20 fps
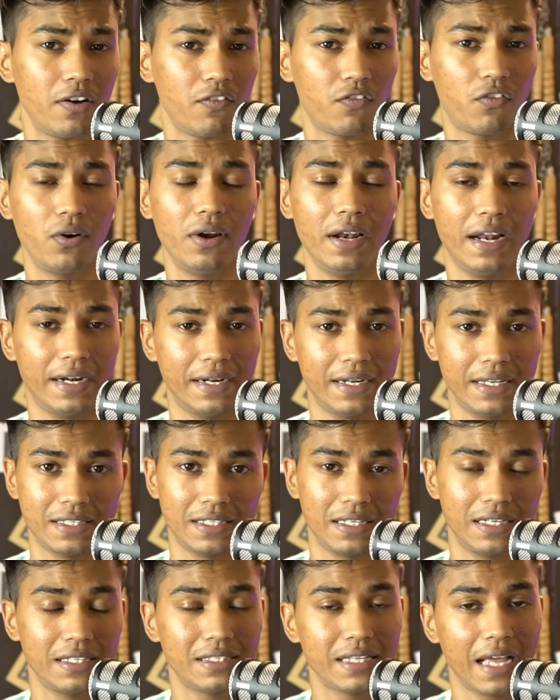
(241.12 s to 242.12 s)
full length
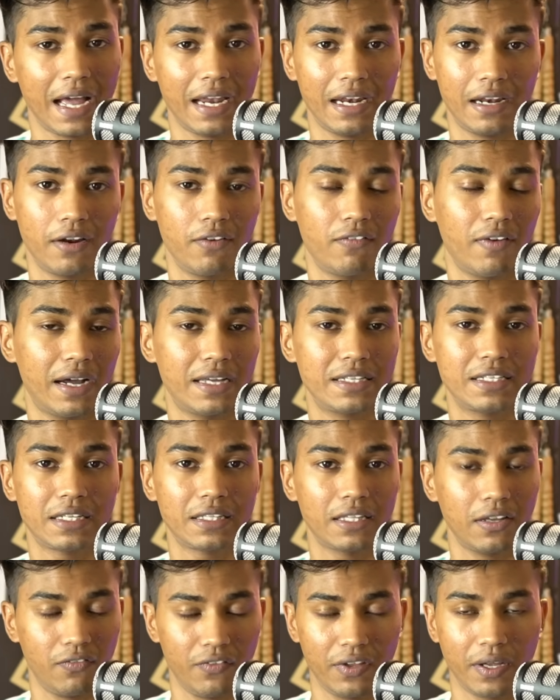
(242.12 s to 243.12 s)
test series and
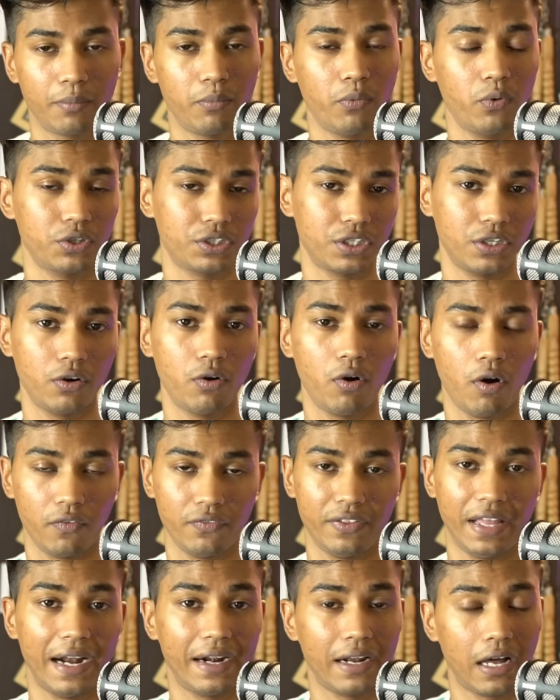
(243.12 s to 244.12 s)
revising the weak portion
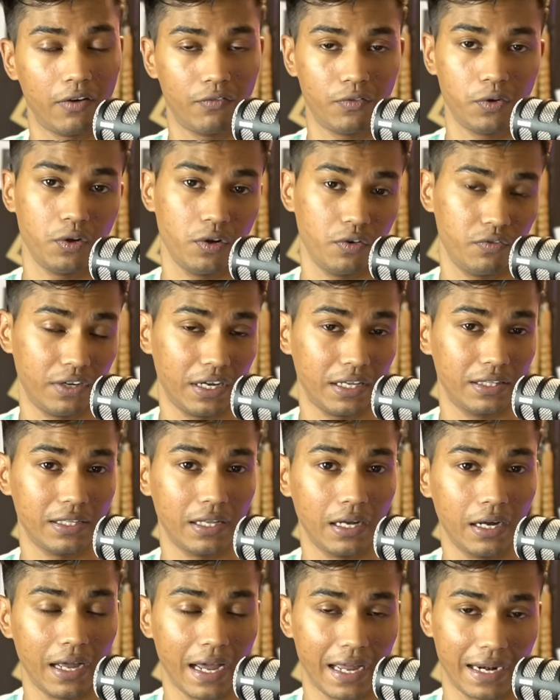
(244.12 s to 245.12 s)
of that after you have done
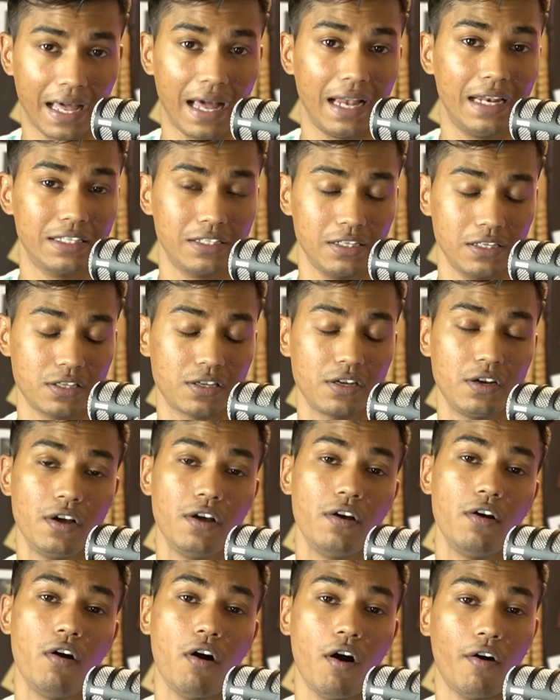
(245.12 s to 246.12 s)
the analysis
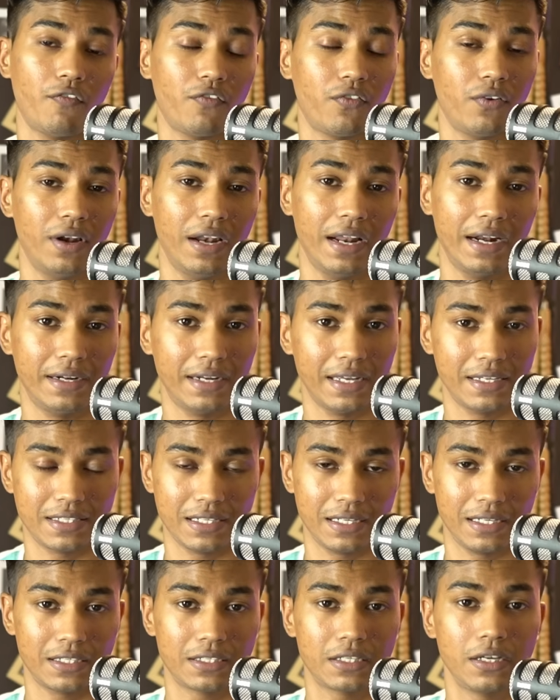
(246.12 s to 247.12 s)
of full length test
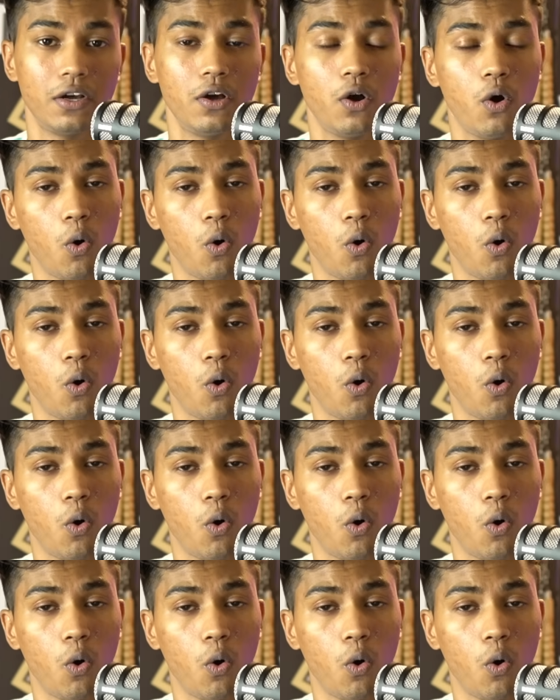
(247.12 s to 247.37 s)
series.